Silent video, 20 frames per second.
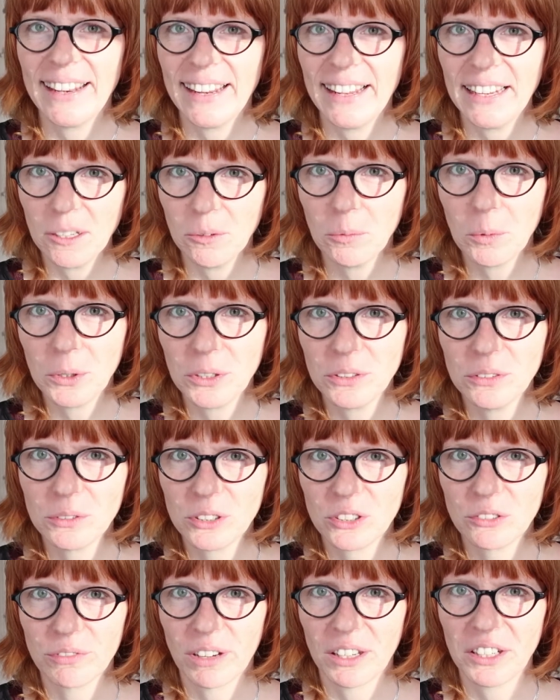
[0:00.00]
And anyone
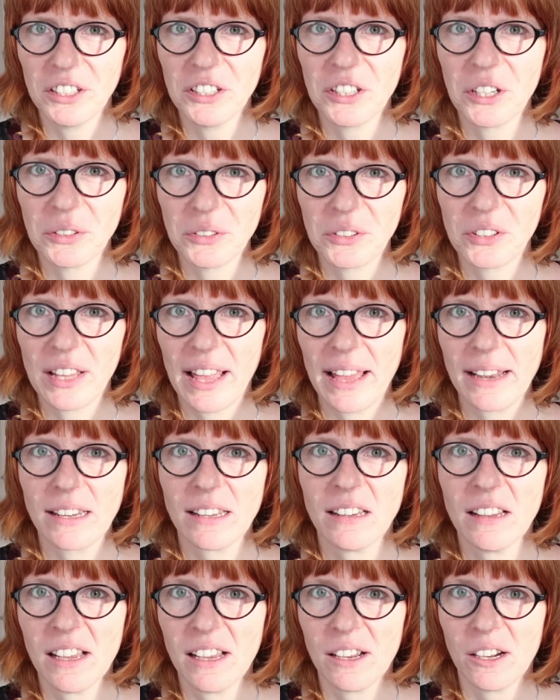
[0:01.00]
who's a runner knows
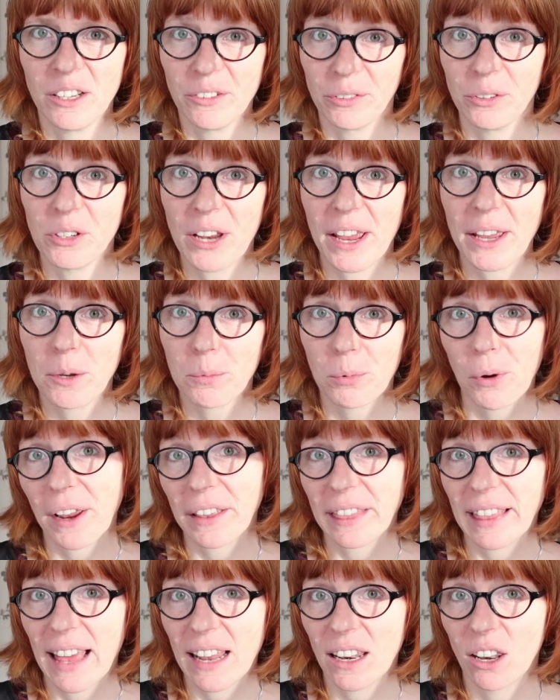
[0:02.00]
that if you take a
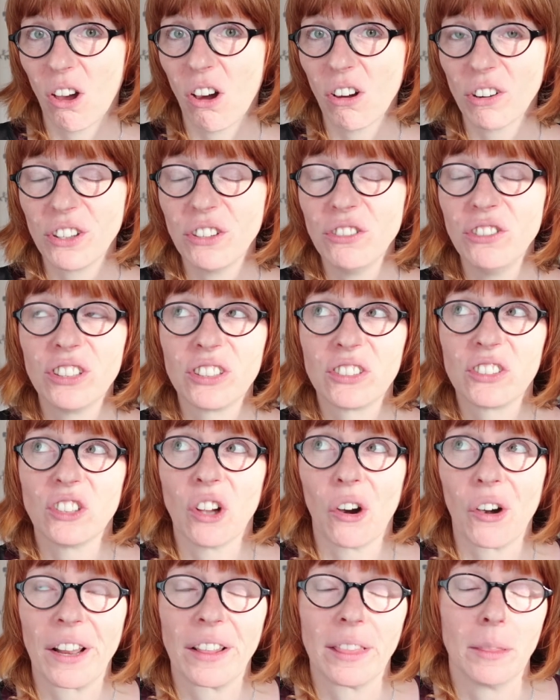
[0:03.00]
break that long, you just
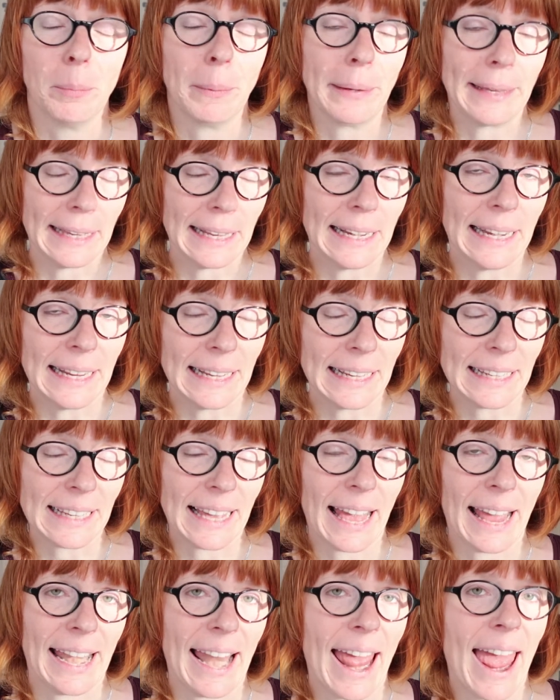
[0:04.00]
start at the beginning
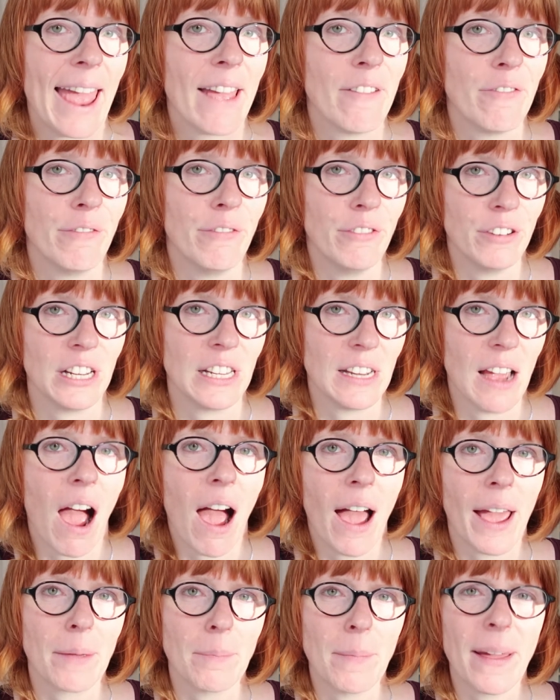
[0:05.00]
again every
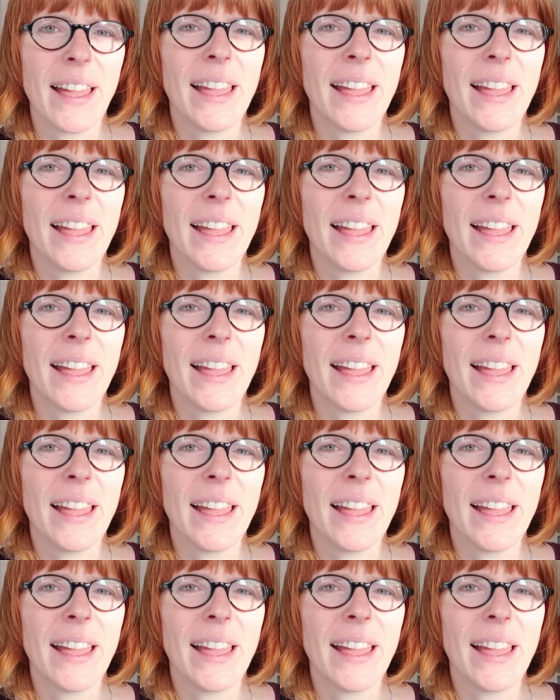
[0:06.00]
time.